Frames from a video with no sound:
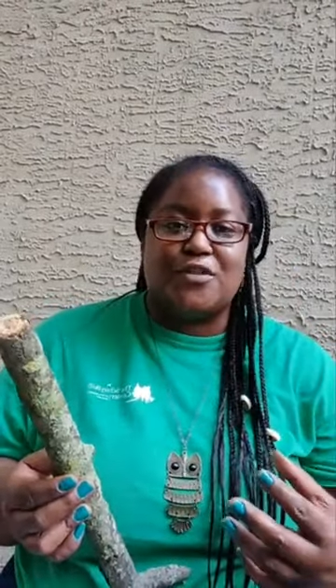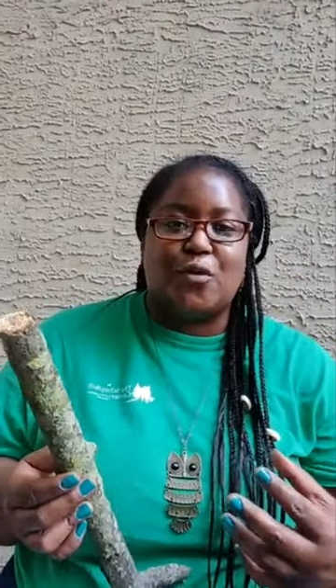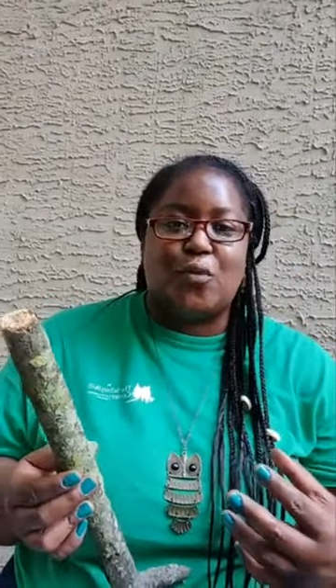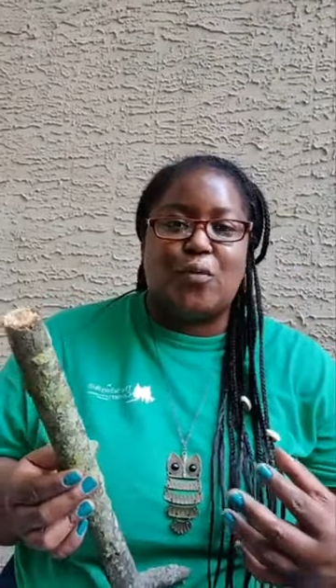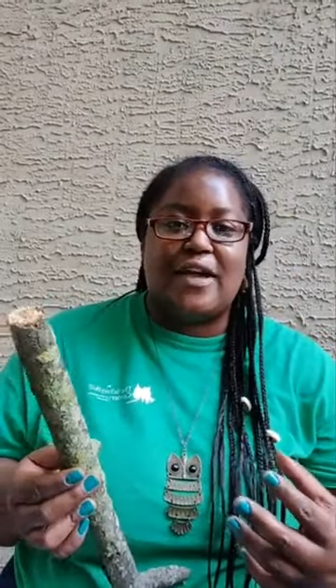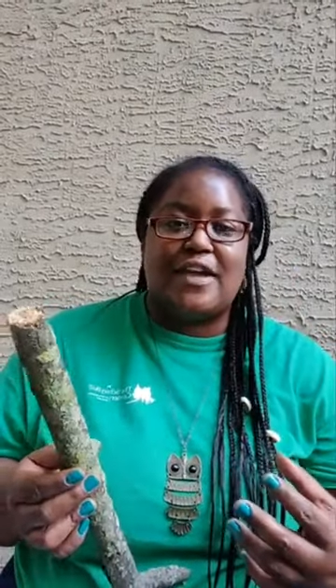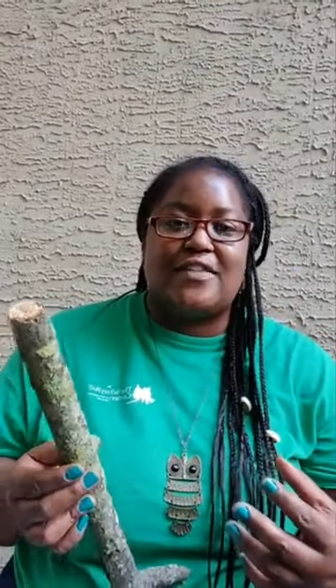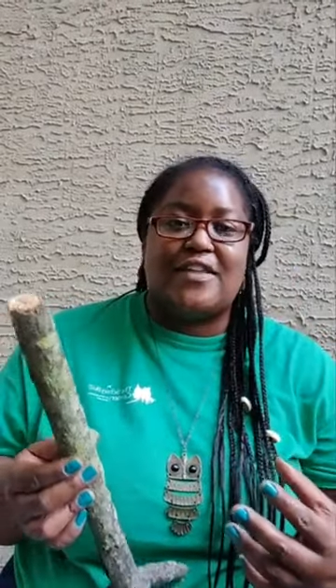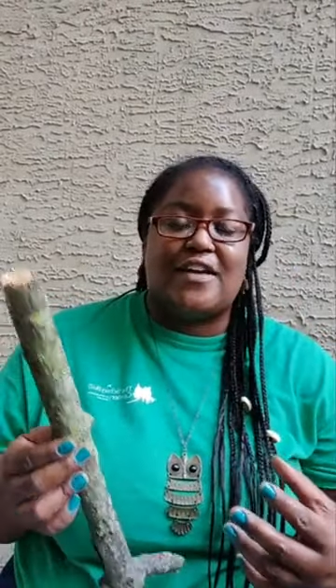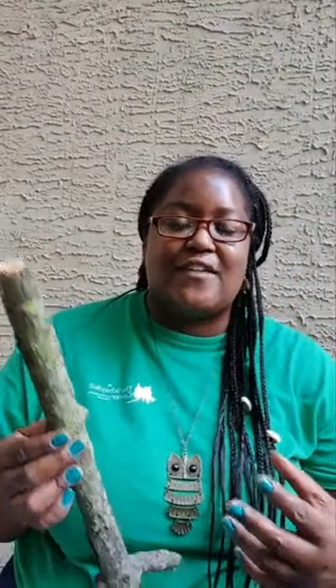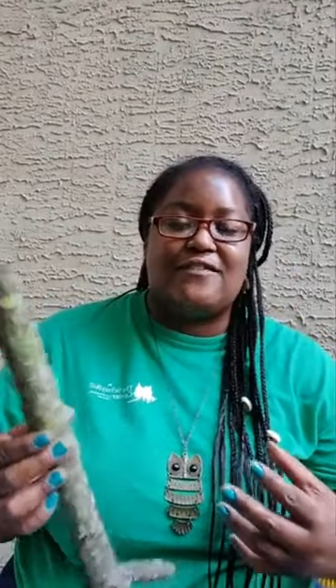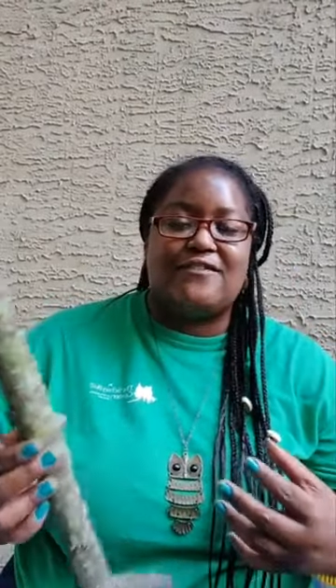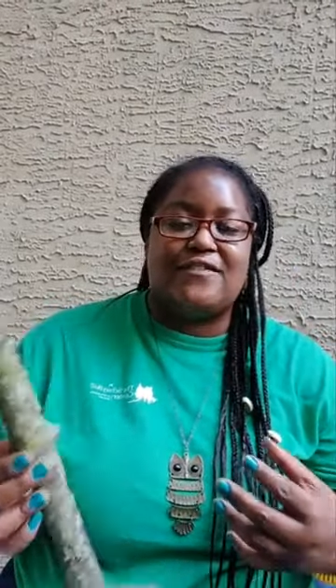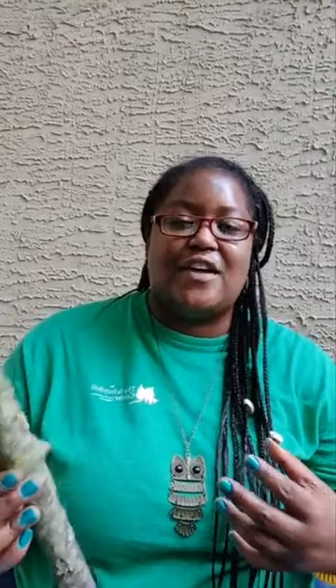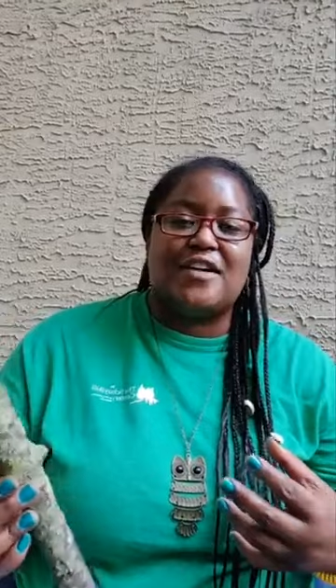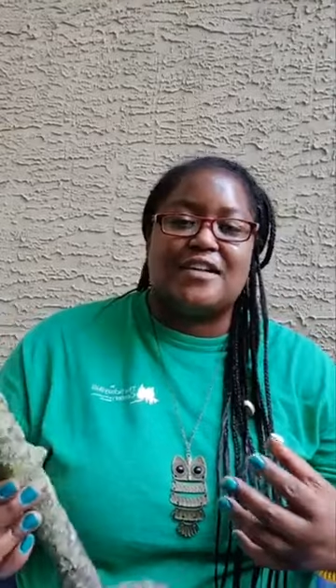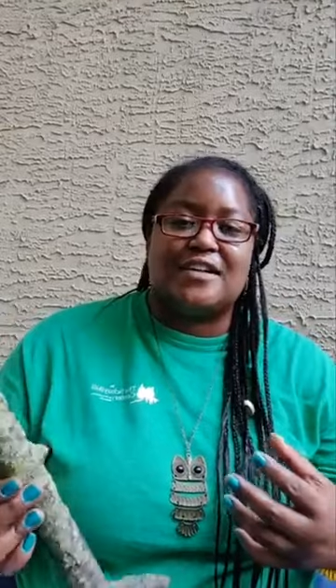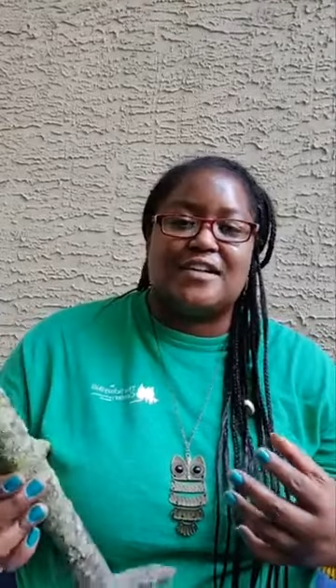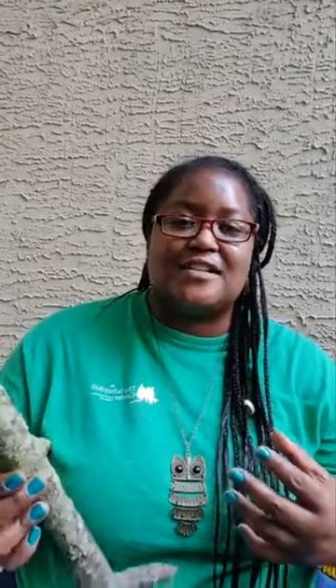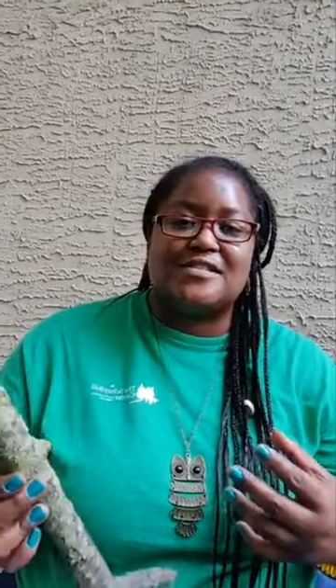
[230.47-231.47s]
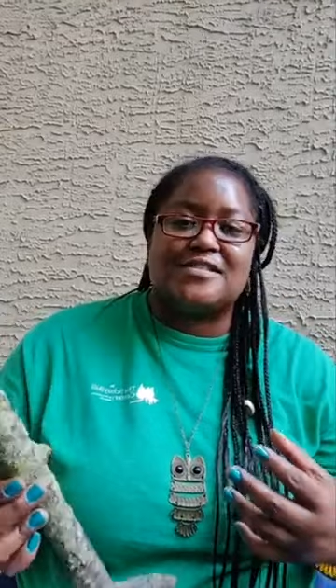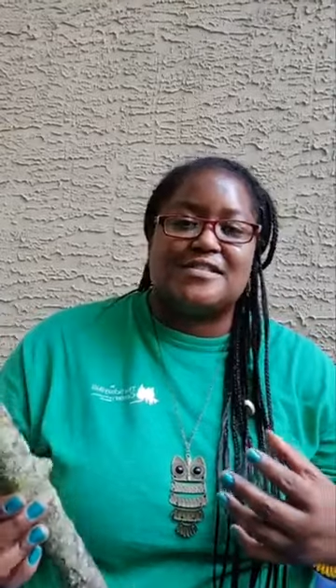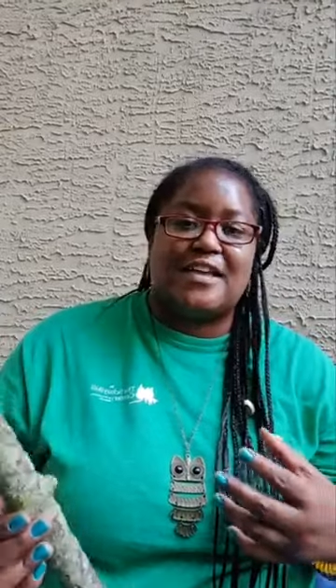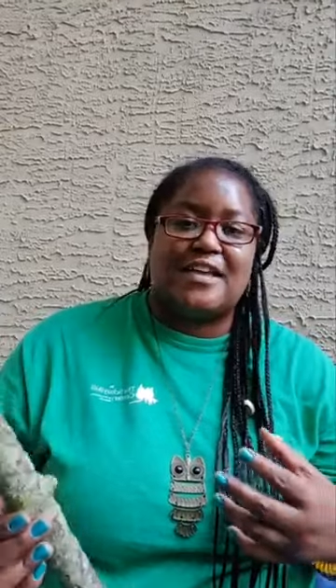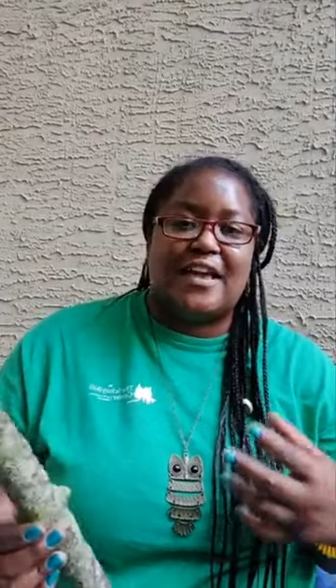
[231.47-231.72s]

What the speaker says: the way that fungus